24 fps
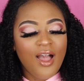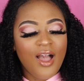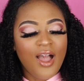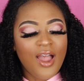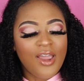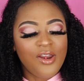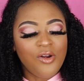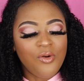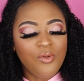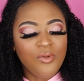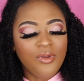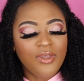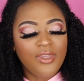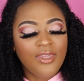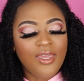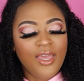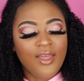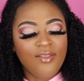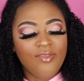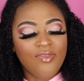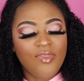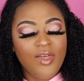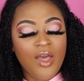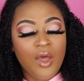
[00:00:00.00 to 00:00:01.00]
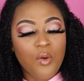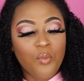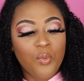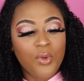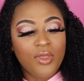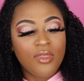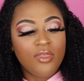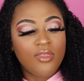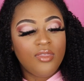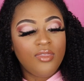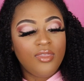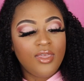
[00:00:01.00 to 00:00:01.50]
I don't get that
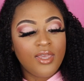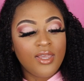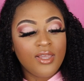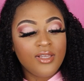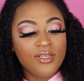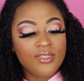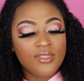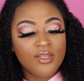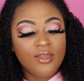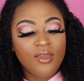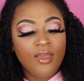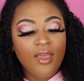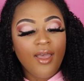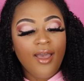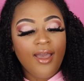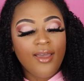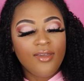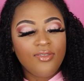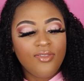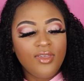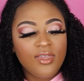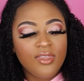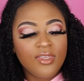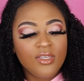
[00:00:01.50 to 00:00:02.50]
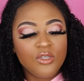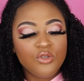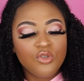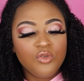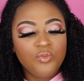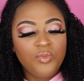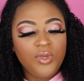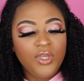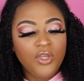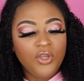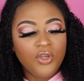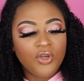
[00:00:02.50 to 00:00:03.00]
with this. I think this
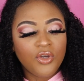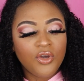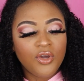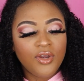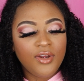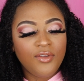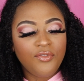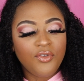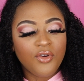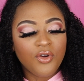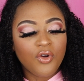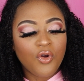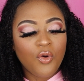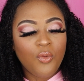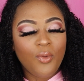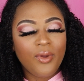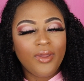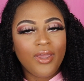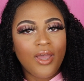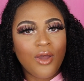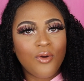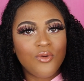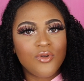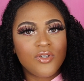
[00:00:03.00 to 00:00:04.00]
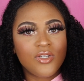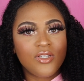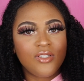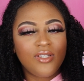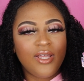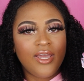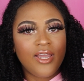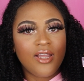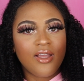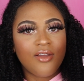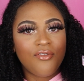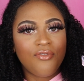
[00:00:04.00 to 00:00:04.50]
would be good if you're going out to
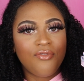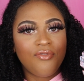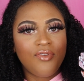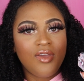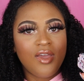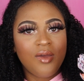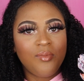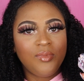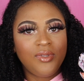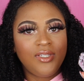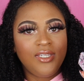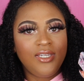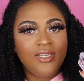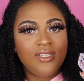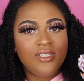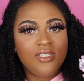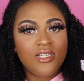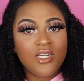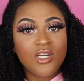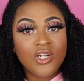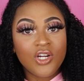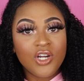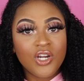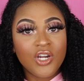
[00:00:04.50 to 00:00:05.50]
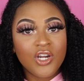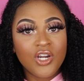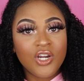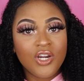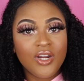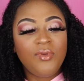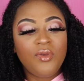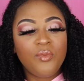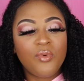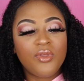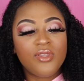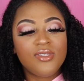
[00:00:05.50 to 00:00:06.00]
like a family dinner,
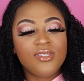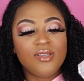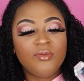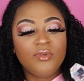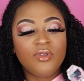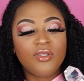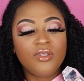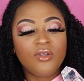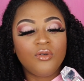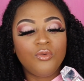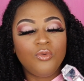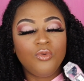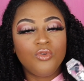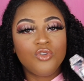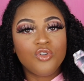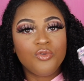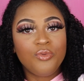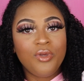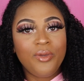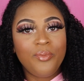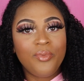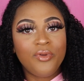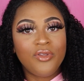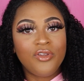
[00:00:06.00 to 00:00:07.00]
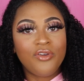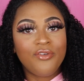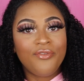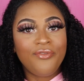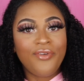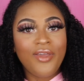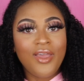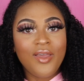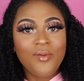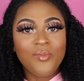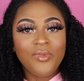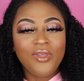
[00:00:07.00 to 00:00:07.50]
maybe with some of the older people in your
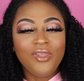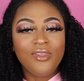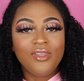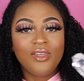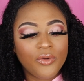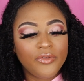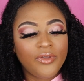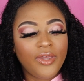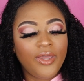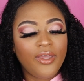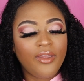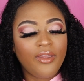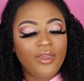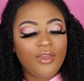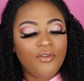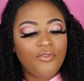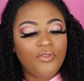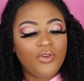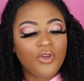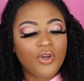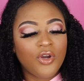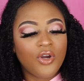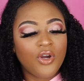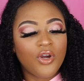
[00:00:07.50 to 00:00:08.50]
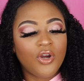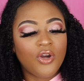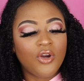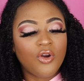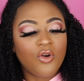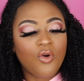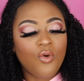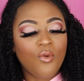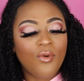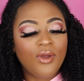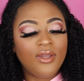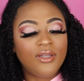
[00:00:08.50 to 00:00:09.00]
family, or like if you're
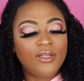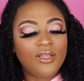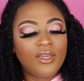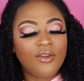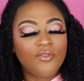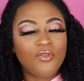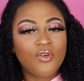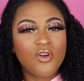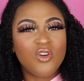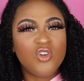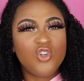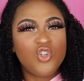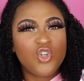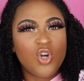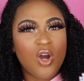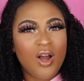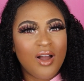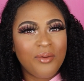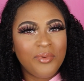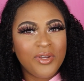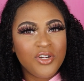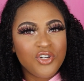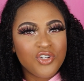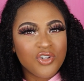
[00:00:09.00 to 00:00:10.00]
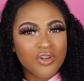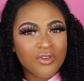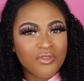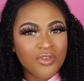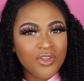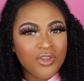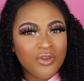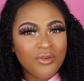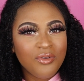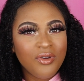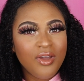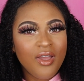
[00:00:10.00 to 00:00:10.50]
going like for a job
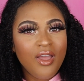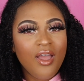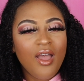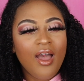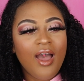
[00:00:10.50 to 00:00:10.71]
interview.